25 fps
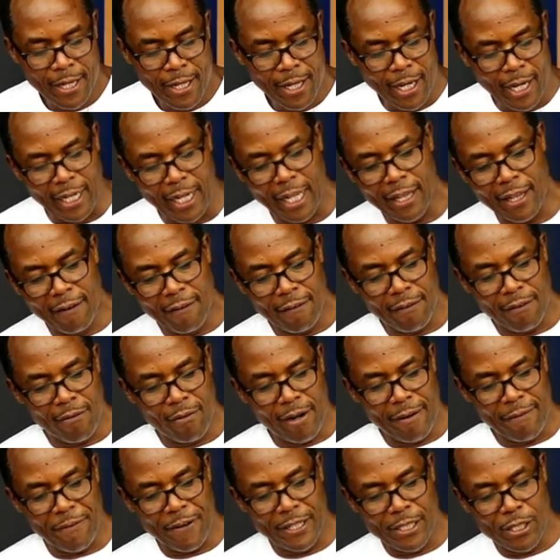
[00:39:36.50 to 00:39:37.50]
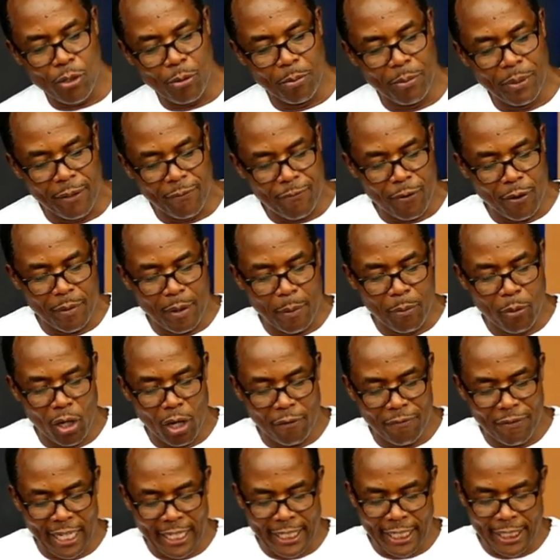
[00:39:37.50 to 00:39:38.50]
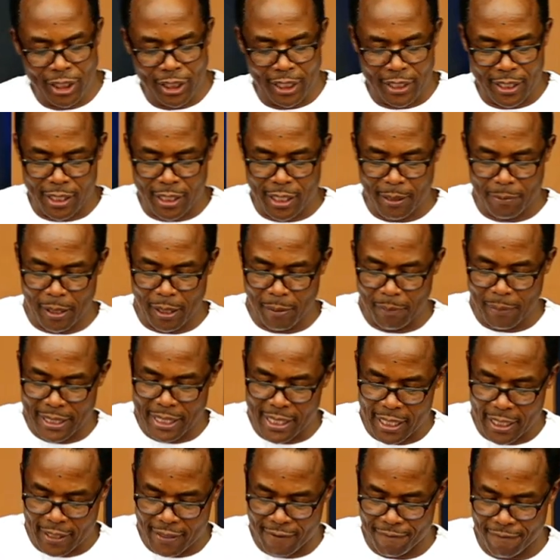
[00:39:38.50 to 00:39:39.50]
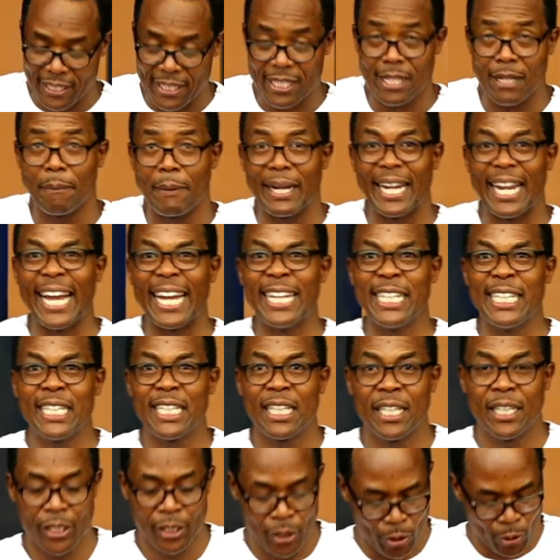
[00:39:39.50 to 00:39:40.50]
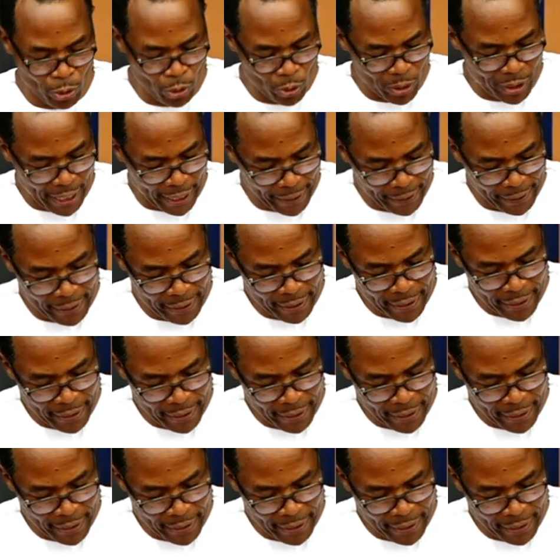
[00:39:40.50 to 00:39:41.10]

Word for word: Another reference would be from the book of Galatians, chapter number 6, verse number 9 through to 10.